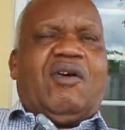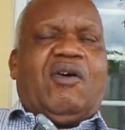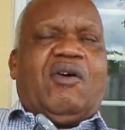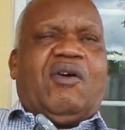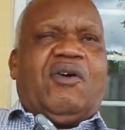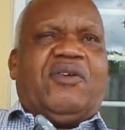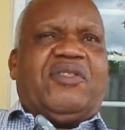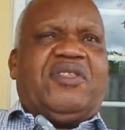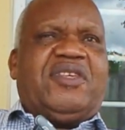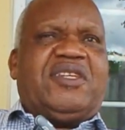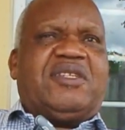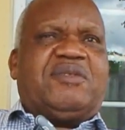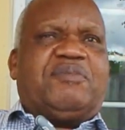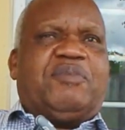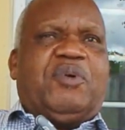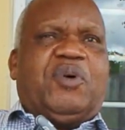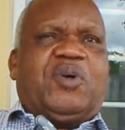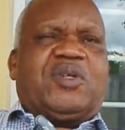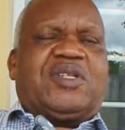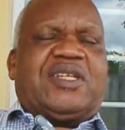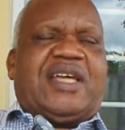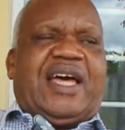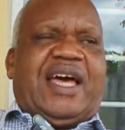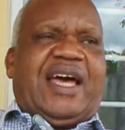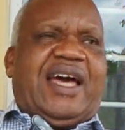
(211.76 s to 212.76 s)
all these
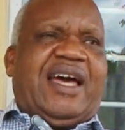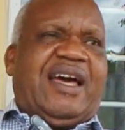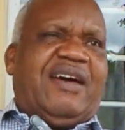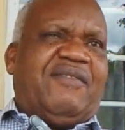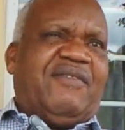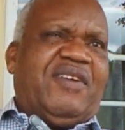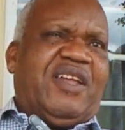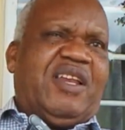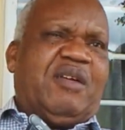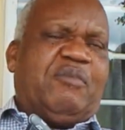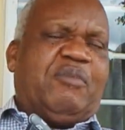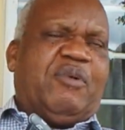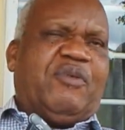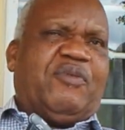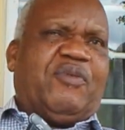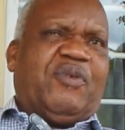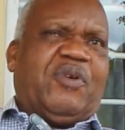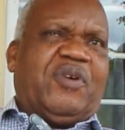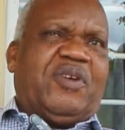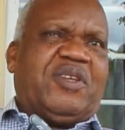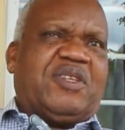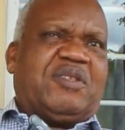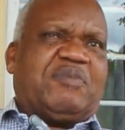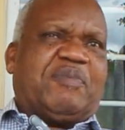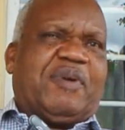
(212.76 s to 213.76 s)
books are available
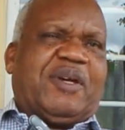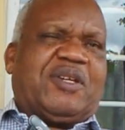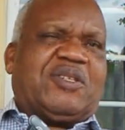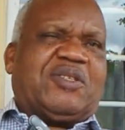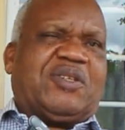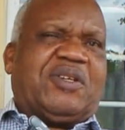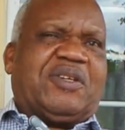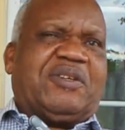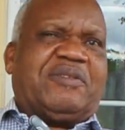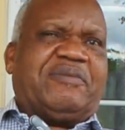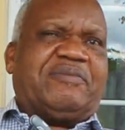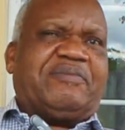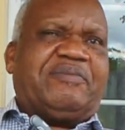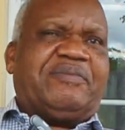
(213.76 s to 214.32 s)
for inspection.